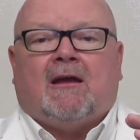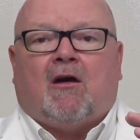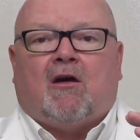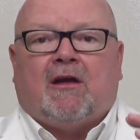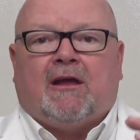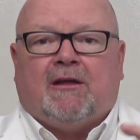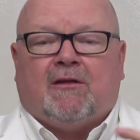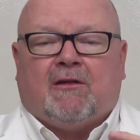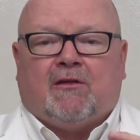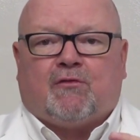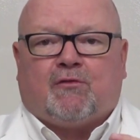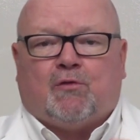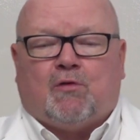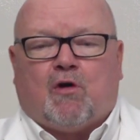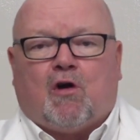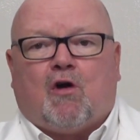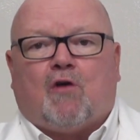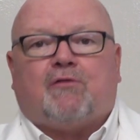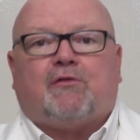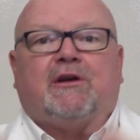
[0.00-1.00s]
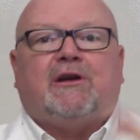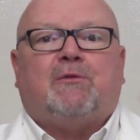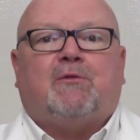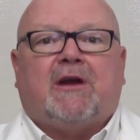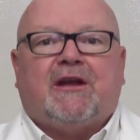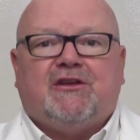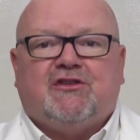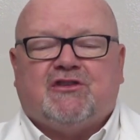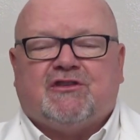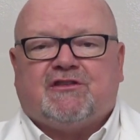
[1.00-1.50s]
through all three
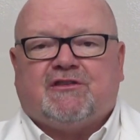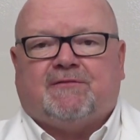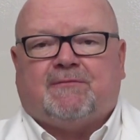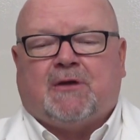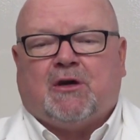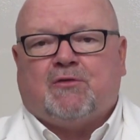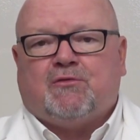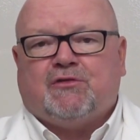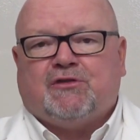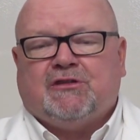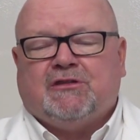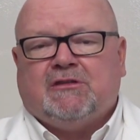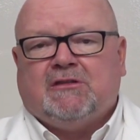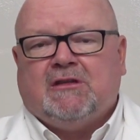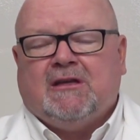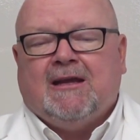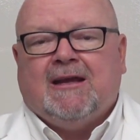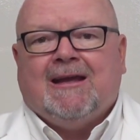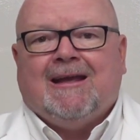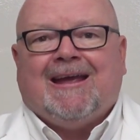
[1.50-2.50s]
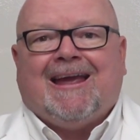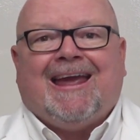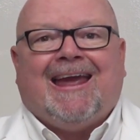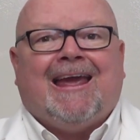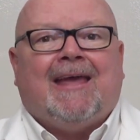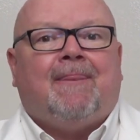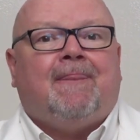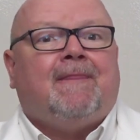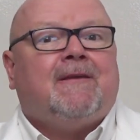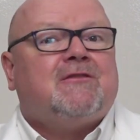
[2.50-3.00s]
ranges of motion
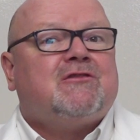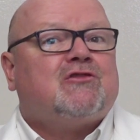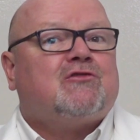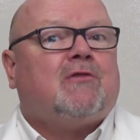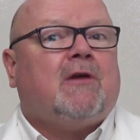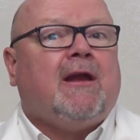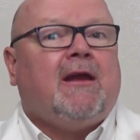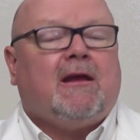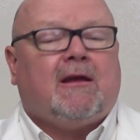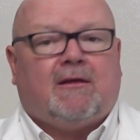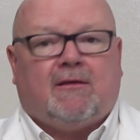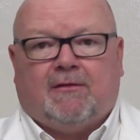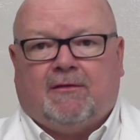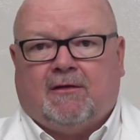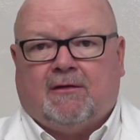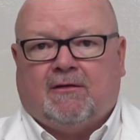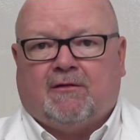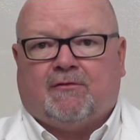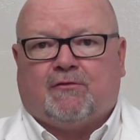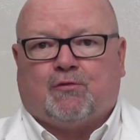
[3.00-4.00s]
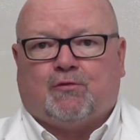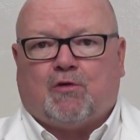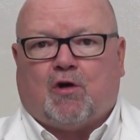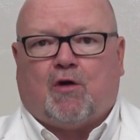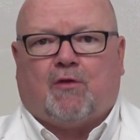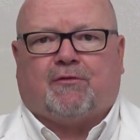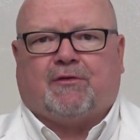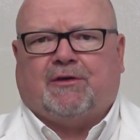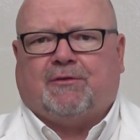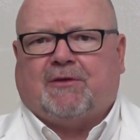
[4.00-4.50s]
and the strength through
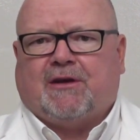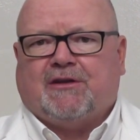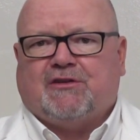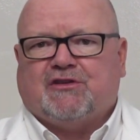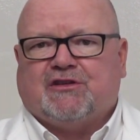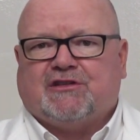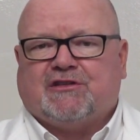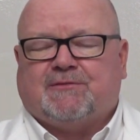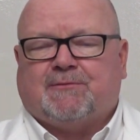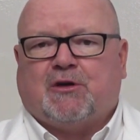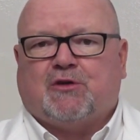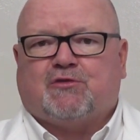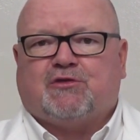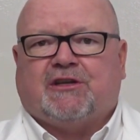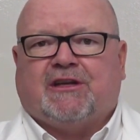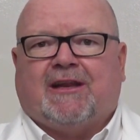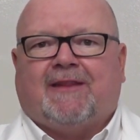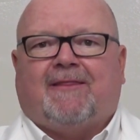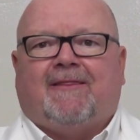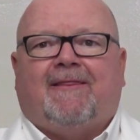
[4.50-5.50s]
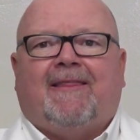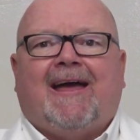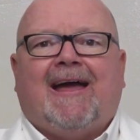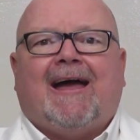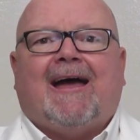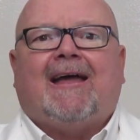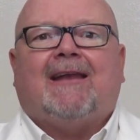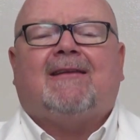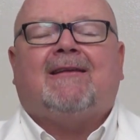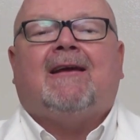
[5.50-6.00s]
all three ranges of motion. And
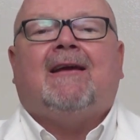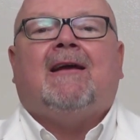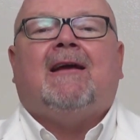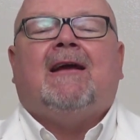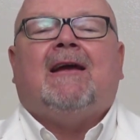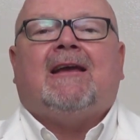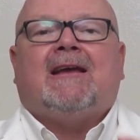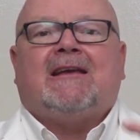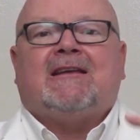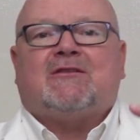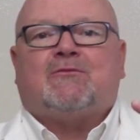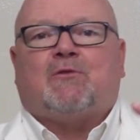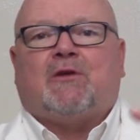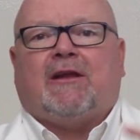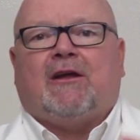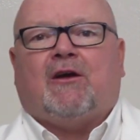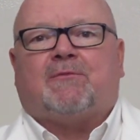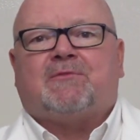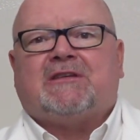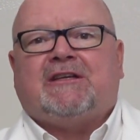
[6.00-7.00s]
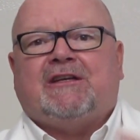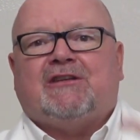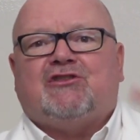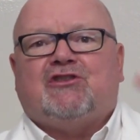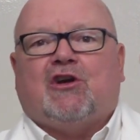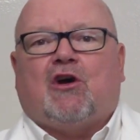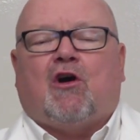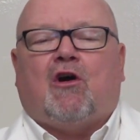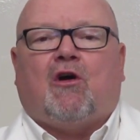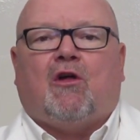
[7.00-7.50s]
that is what helps get
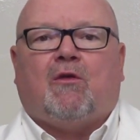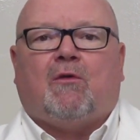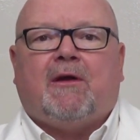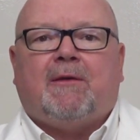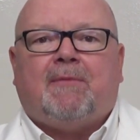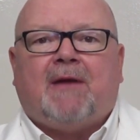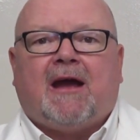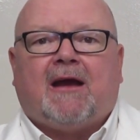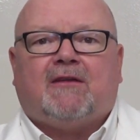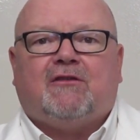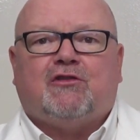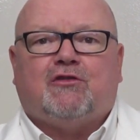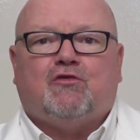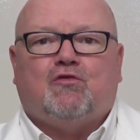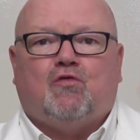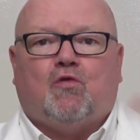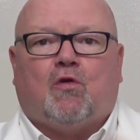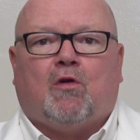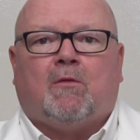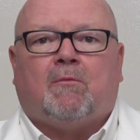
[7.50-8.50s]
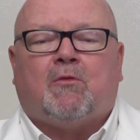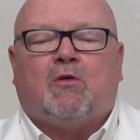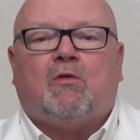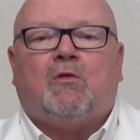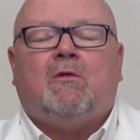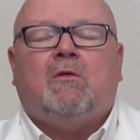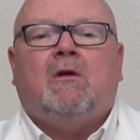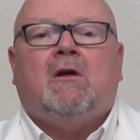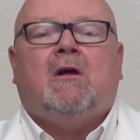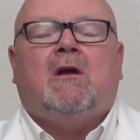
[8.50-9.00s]
you all the way back to
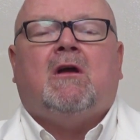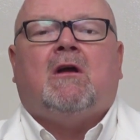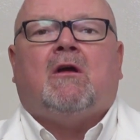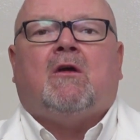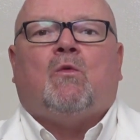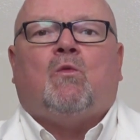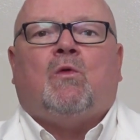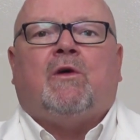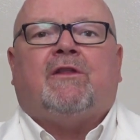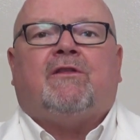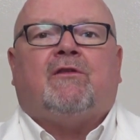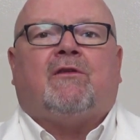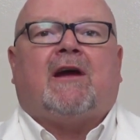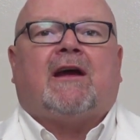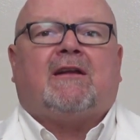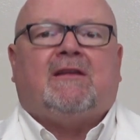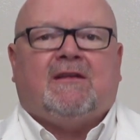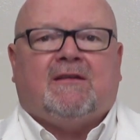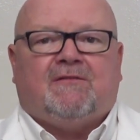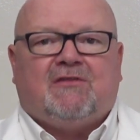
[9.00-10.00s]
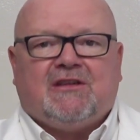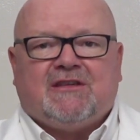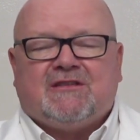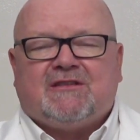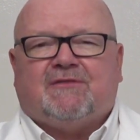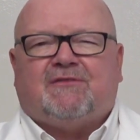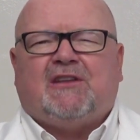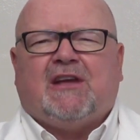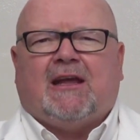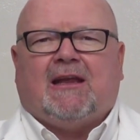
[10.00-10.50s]
normal with your
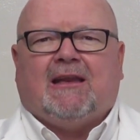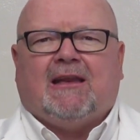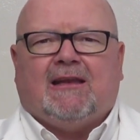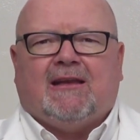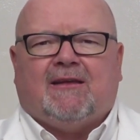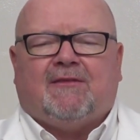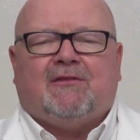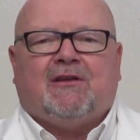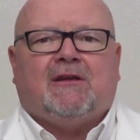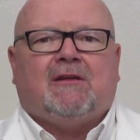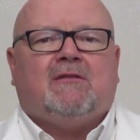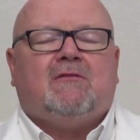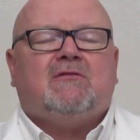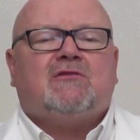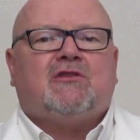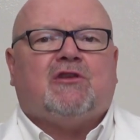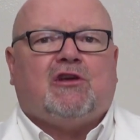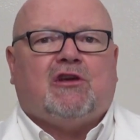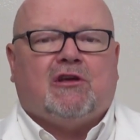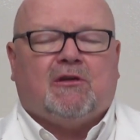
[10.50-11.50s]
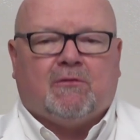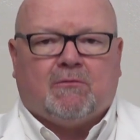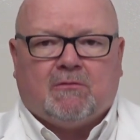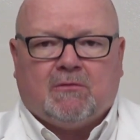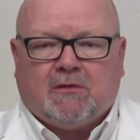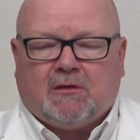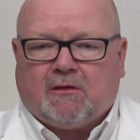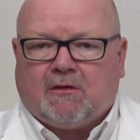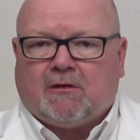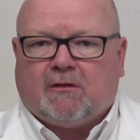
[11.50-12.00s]
activities of daily living. So you can,
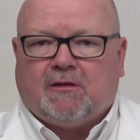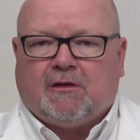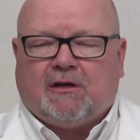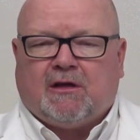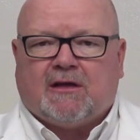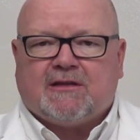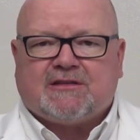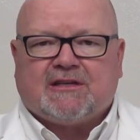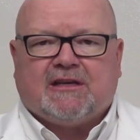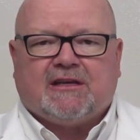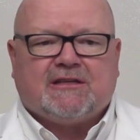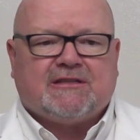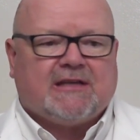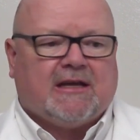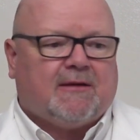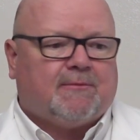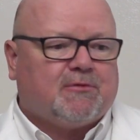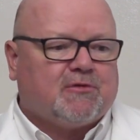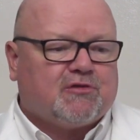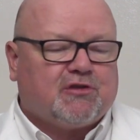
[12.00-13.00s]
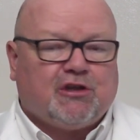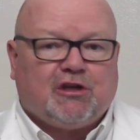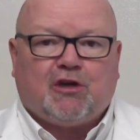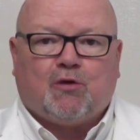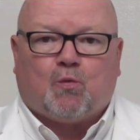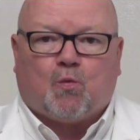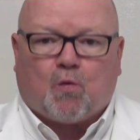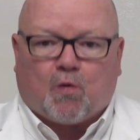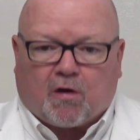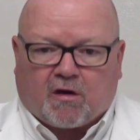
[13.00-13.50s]
as an example, so you
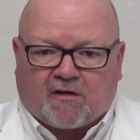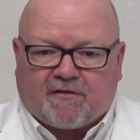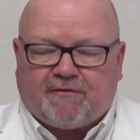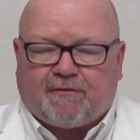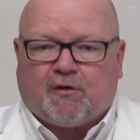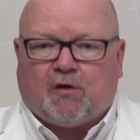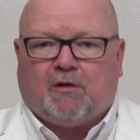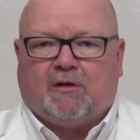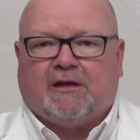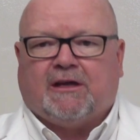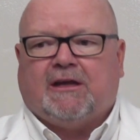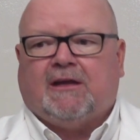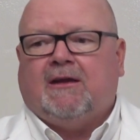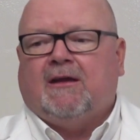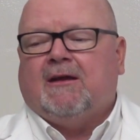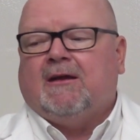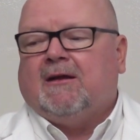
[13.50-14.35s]
can work fully,